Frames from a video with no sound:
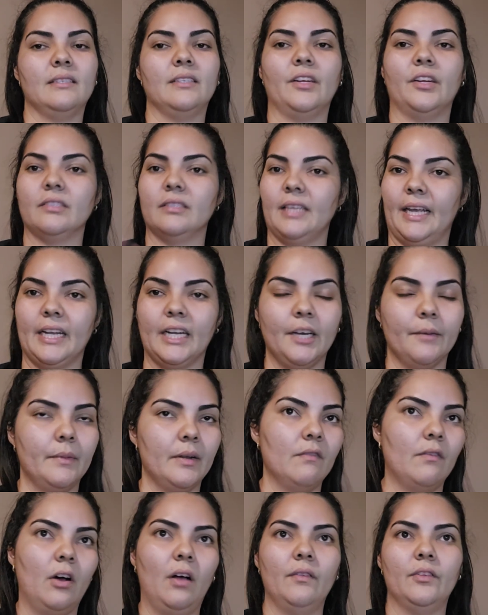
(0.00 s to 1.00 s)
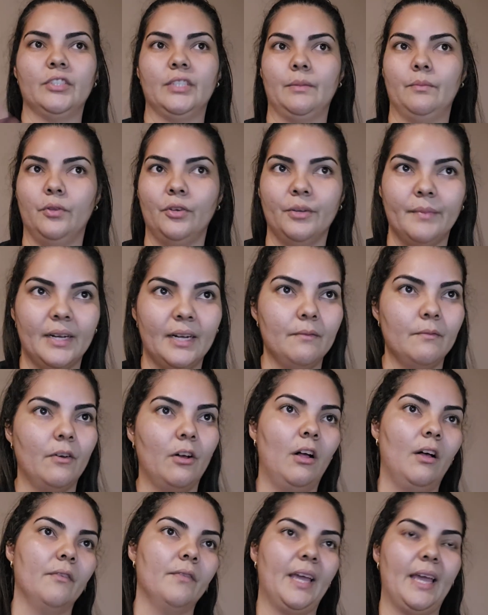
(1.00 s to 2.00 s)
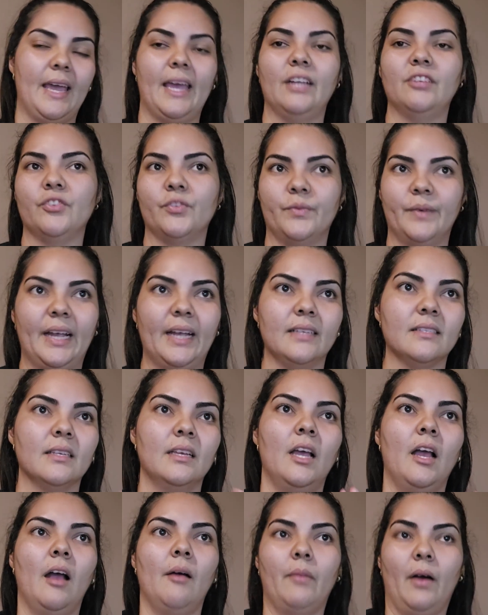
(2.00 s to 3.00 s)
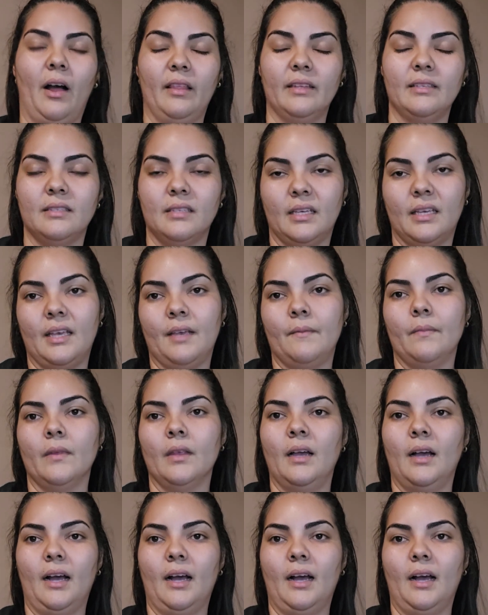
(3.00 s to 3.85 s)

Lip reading: There's income involved, there's employment involved, age, race, policy.